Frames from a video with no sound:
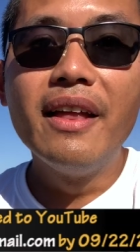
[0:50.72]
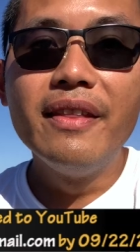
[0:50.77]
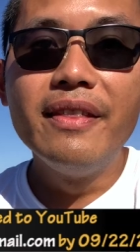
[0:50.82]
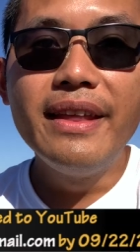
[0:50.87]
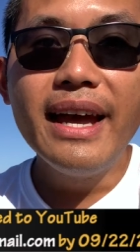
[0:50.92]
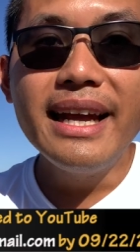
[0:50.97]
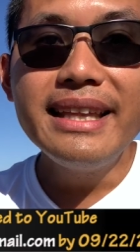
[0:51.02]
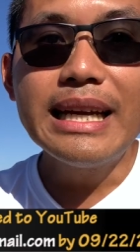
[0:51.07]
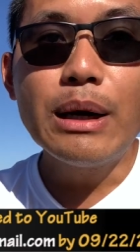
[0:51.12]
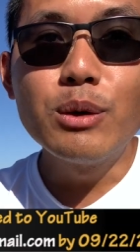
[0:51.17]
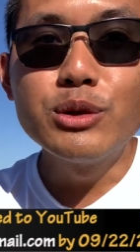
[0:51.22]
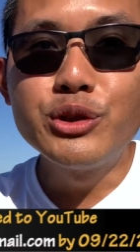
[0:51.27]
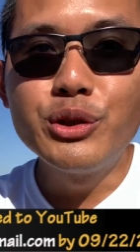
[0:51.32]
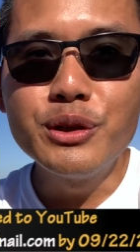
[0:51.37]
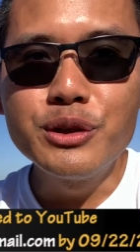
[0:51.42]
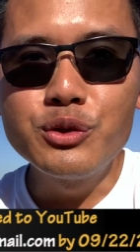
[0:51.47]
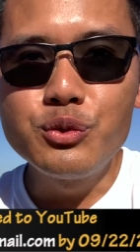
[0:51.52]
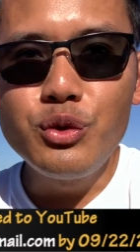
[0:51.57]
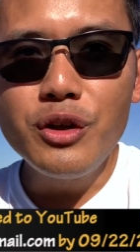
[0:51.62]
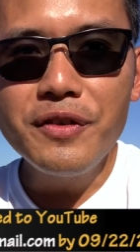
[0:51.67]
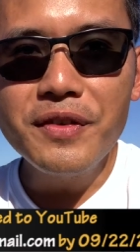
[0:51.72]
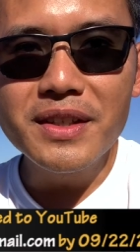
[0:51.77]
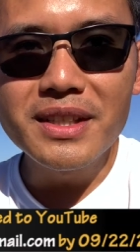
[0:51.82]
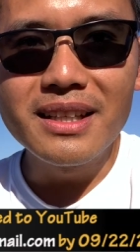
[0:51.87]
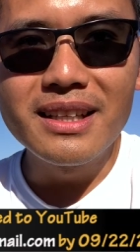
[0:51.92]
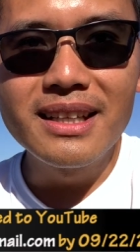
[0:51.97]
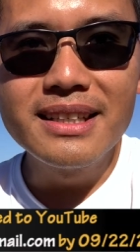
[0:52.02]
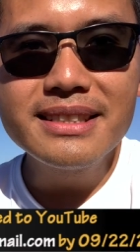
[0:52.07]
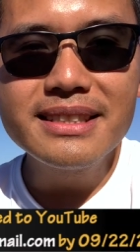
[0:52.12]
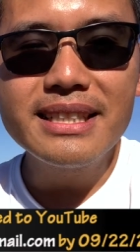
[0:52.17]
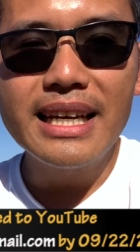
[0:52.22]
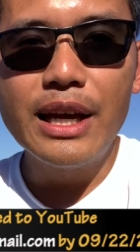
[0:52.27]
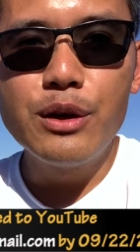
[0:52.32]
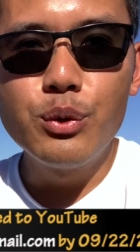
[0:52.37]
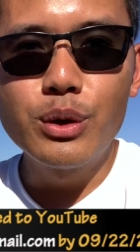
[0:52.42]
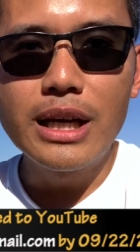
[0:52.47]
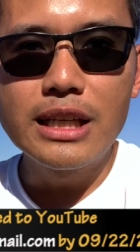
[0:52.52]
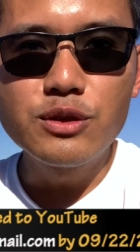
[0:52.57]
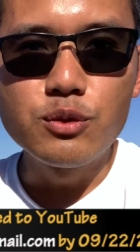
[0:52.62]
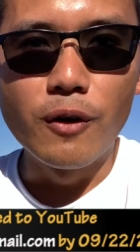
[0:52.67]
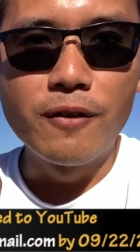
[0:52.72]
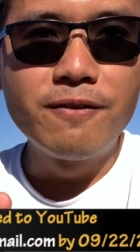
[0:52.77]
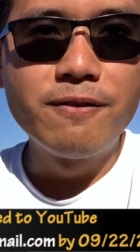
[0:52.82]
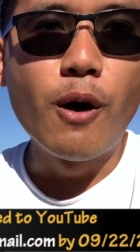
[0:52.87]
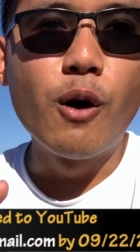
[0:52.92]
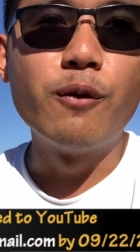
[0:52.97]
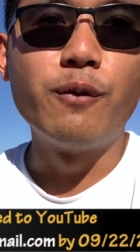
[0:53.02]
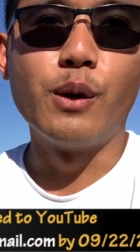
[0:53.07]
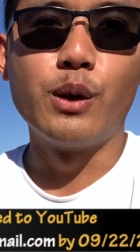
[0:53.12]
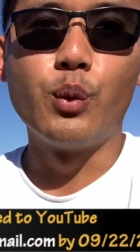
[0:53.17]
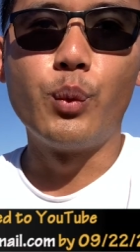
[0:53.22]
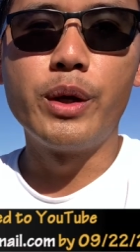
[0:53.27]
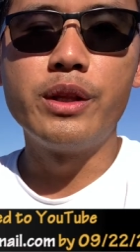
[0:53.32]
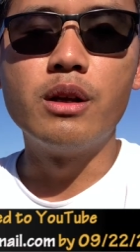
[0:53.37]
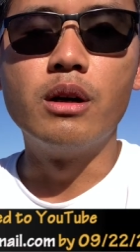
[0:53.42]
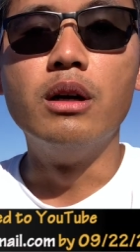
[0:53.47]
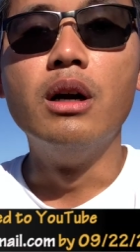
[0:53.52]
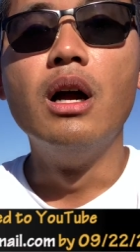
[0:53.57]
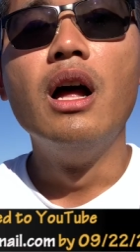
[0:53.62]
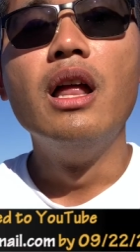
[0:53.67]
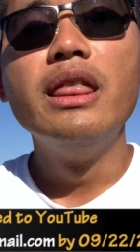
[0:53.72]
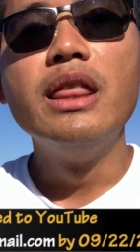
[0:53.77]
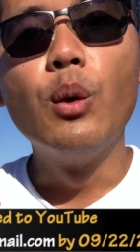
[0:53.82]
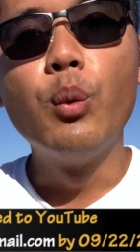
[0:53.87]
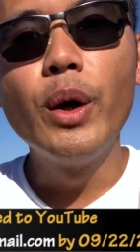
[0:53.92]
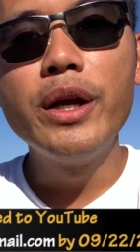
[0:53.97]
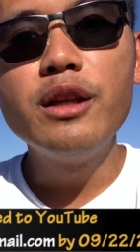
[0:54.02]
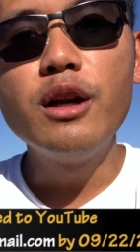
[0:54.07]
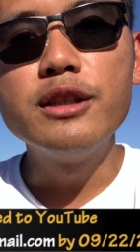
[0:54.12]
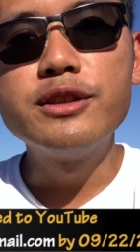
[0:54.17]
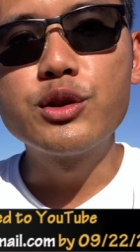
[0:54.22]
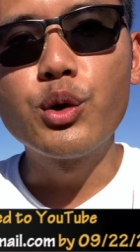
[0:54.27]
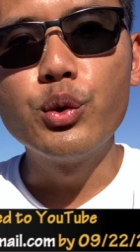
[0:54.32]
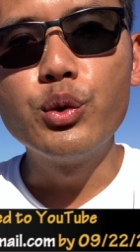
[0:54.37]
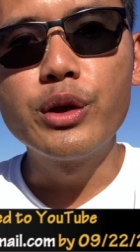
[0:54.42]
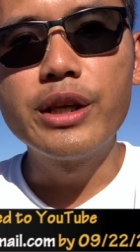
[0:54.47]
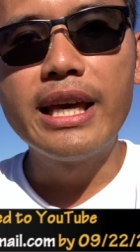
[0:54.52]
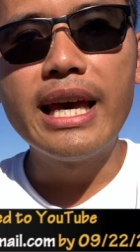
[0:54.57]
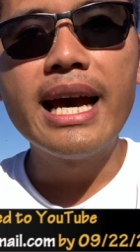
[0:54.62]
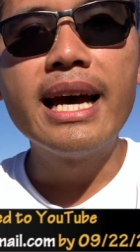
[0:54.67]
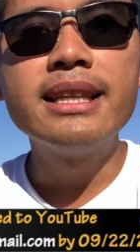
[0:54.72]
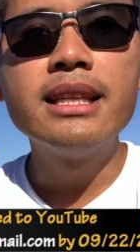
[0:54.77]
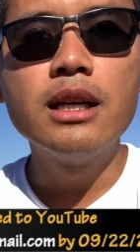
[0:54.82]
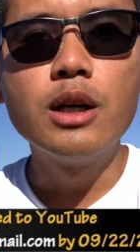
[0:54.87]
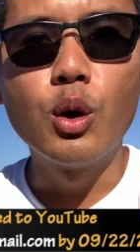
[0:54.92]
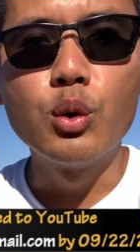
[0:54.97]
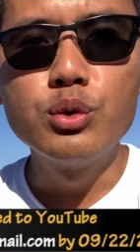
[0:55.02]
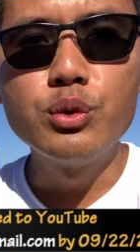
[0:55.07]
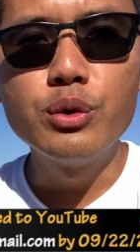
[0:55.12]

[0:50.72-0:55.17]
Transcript: Then I will choose three finalists and you guys will vote for the winner. The winner is going to get a